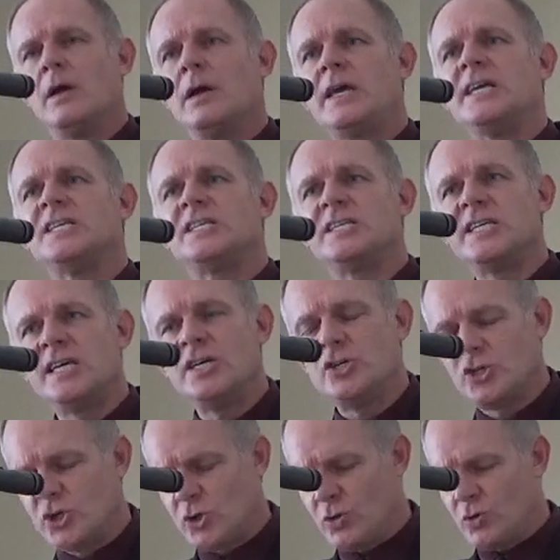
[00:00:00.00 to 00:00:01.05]
He
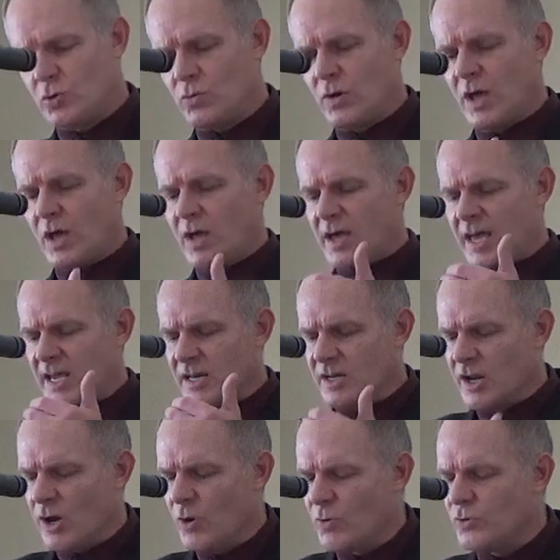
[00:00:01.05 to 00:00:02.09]
sees you, He
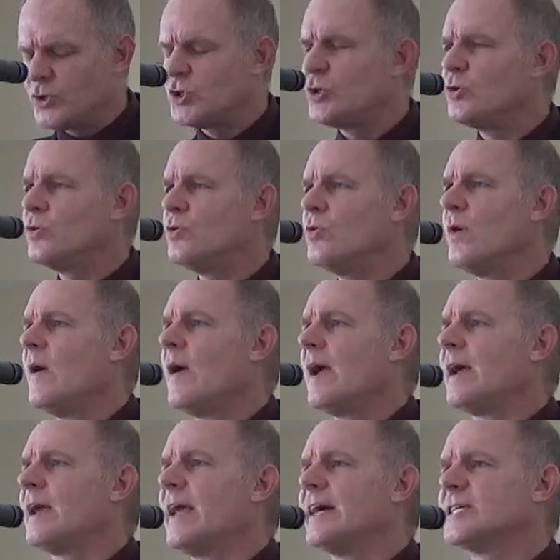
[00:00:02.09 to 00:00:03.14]
knows you,
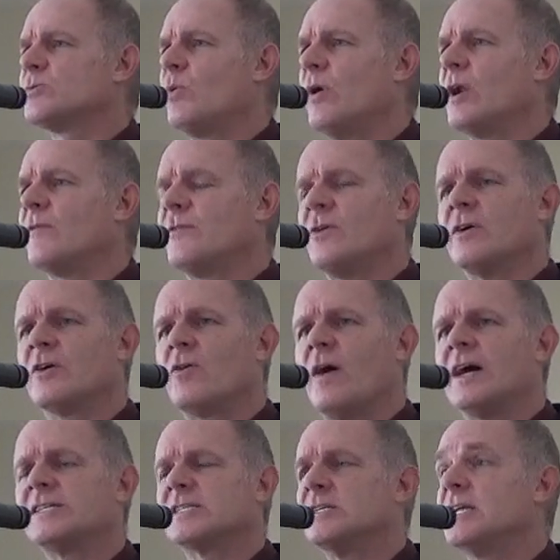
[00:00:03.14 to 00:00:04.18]
and guess what? If you're in
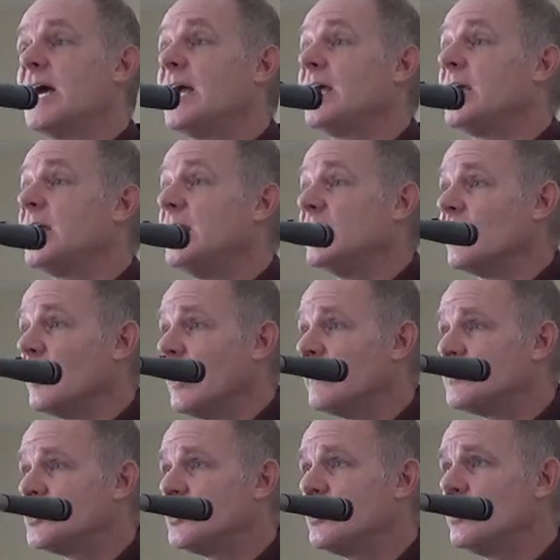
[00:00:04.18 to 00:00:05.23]
Christ today, He
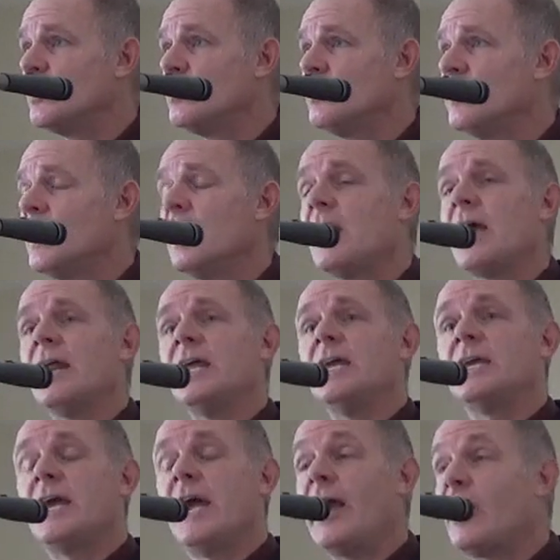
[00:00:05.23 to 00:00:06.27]
loves you and He
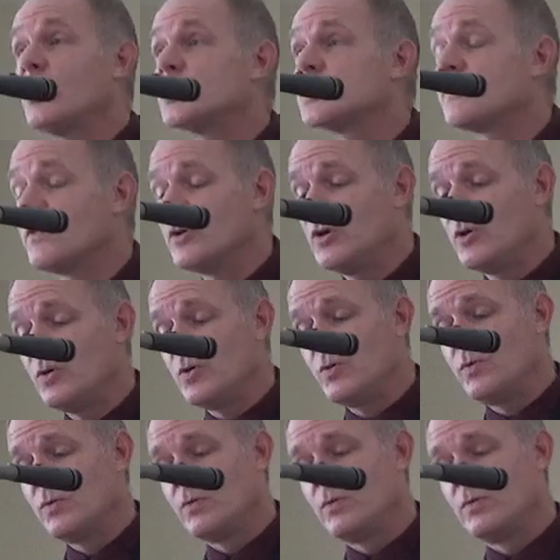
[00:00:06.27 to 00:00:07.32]
cares for you.